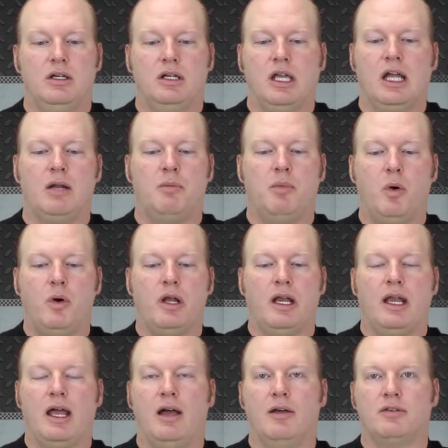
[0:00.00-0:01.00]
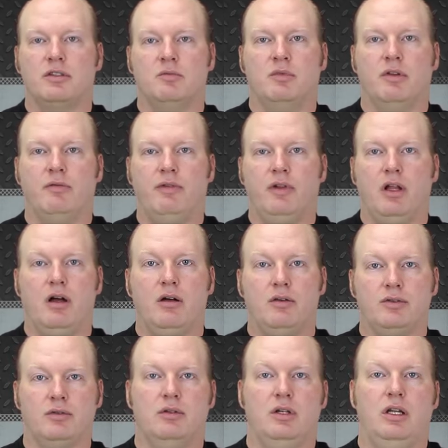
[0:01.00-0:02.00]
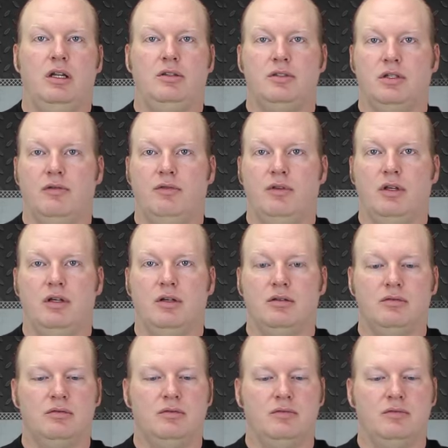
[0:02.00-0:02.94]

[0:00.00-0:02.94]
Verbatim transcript: kind of pointing out some of the flaws on each of the,